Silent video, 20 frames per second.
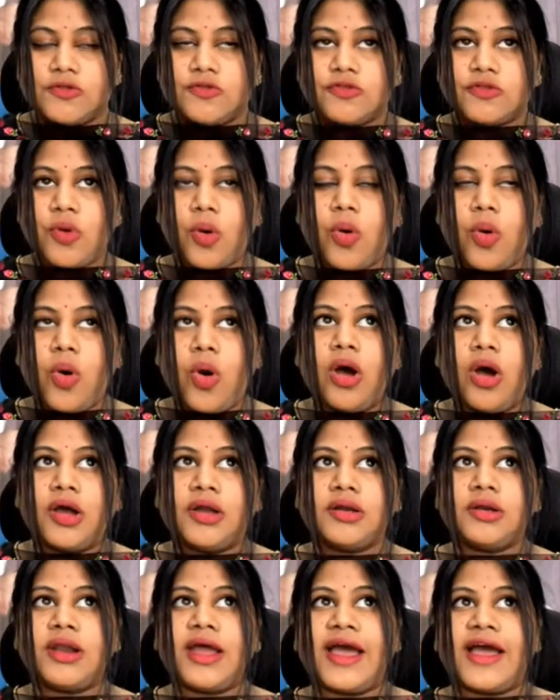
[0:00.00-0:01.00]
So
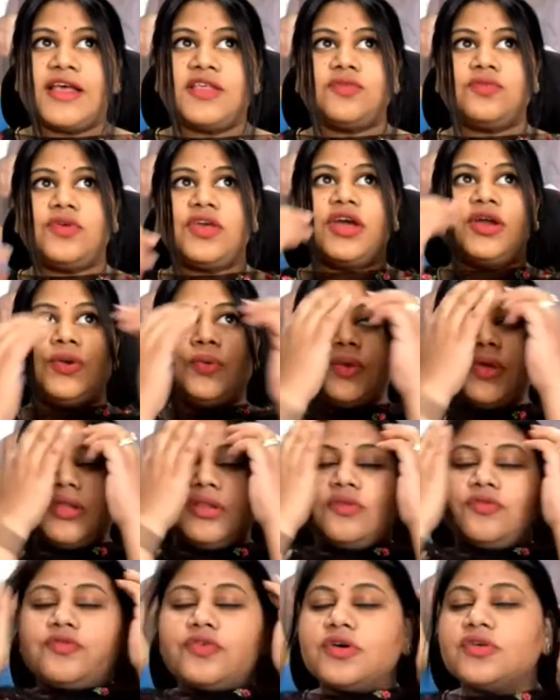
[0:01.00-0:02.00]
on as we are
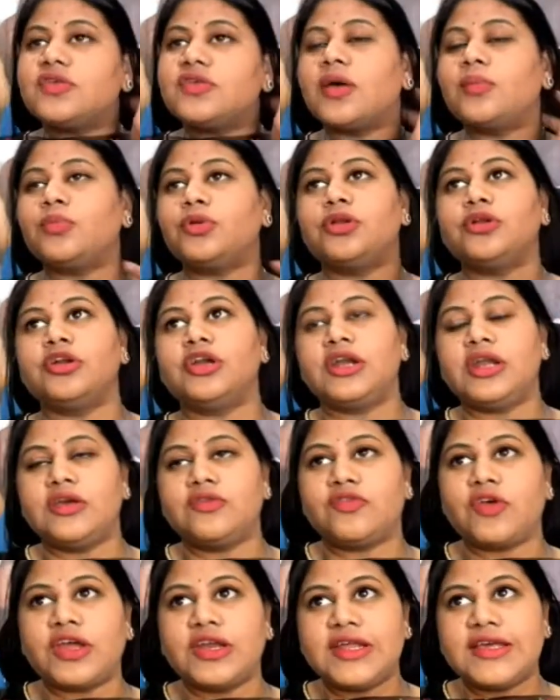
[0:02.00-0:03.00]
doing the first sample on a day
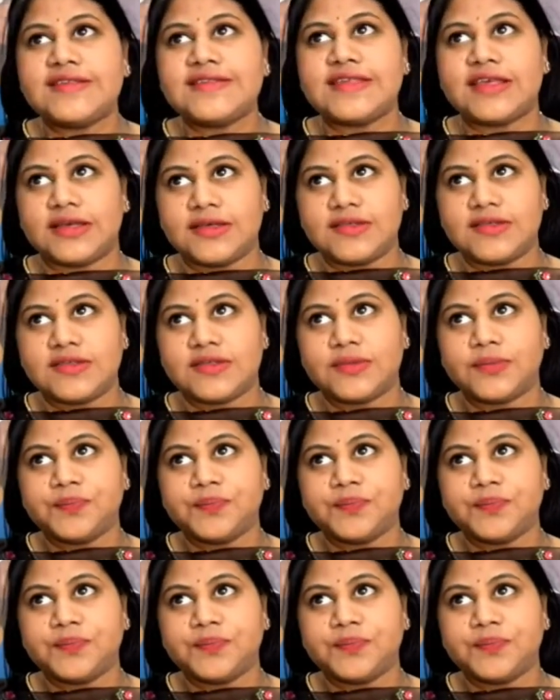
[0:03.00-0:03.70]
5, day 6,